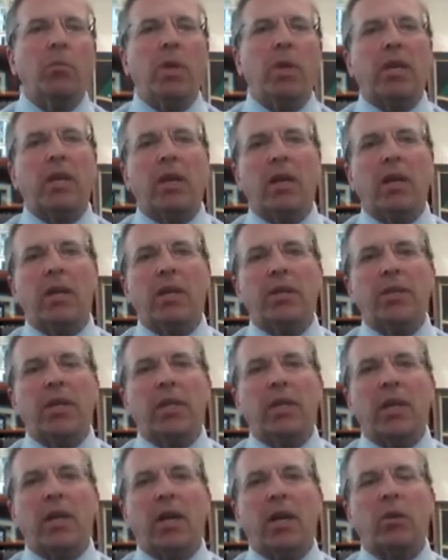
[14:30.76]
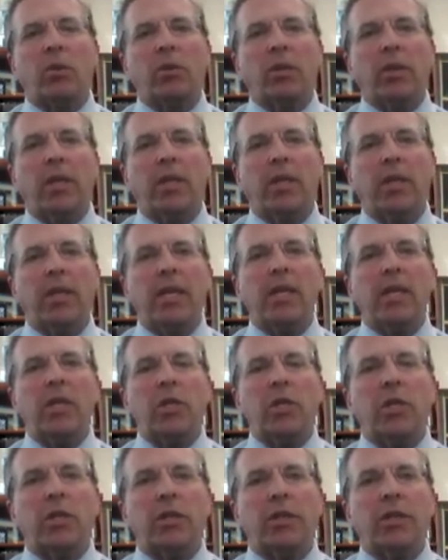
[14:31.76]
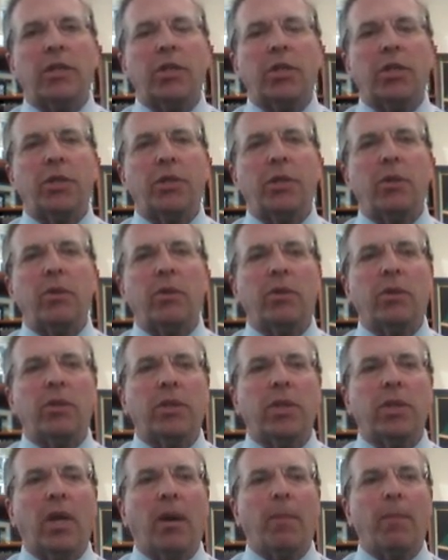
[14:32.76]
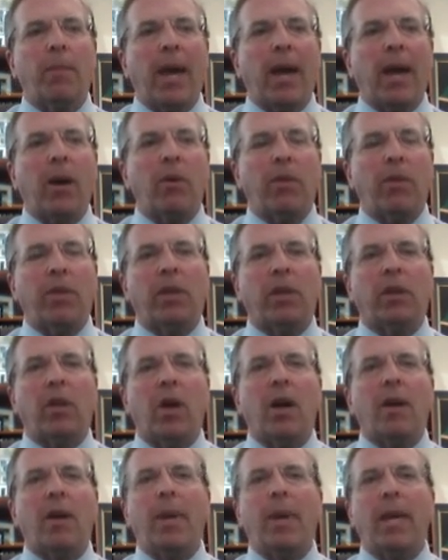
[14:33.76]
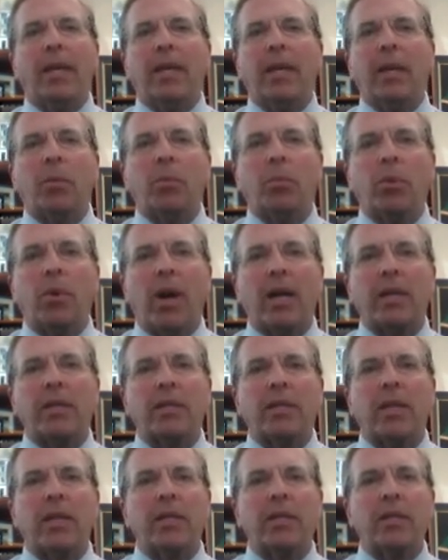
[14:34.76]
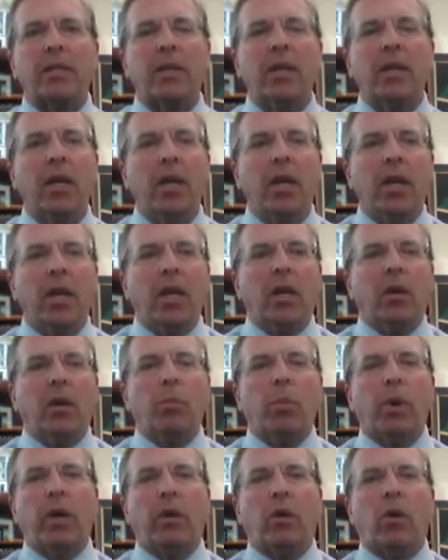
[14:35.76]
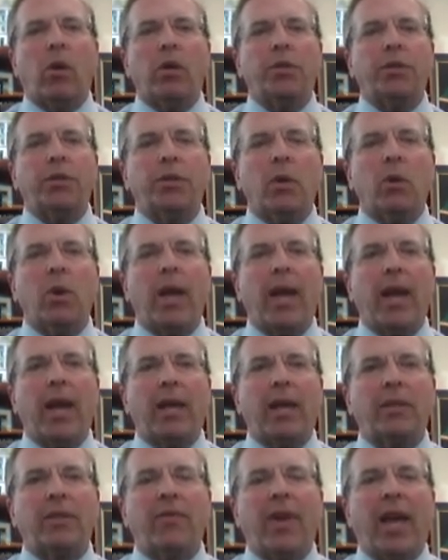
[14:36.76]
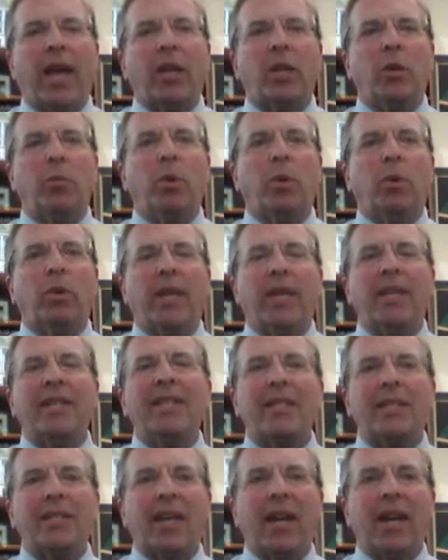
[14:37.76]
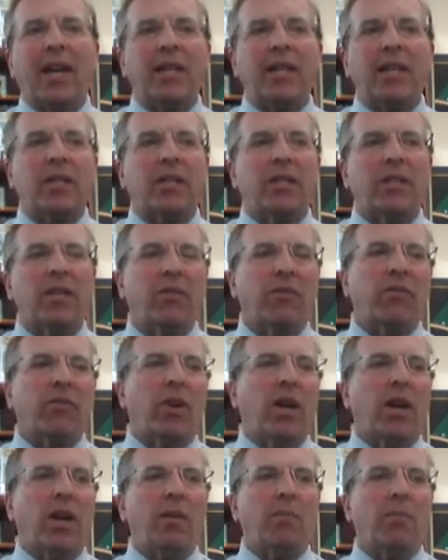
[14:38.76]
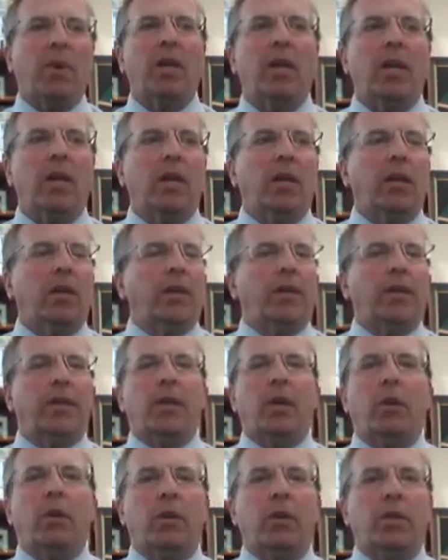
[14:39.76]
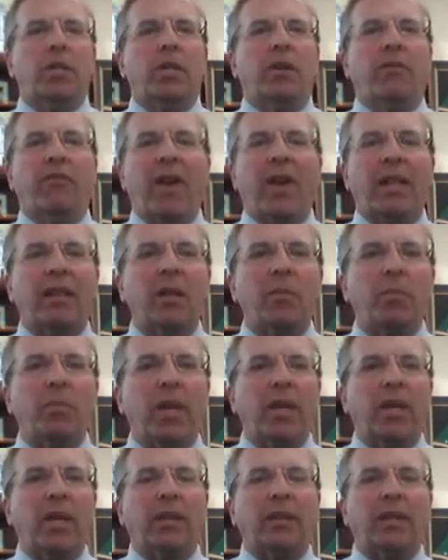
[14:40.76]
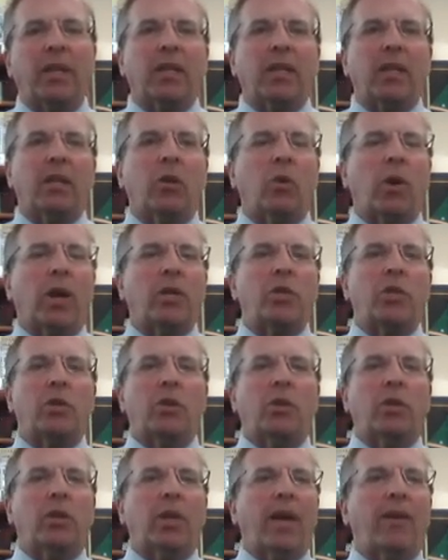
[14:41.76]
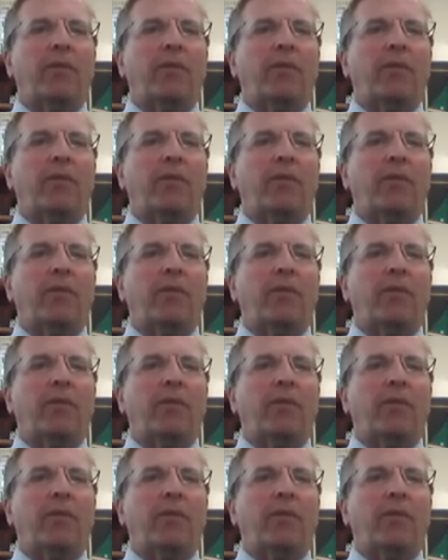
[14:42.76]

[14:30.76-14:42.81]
because it not only teaches the students about the lawmaking process, but also has valuable insights from you know, developing at the congressional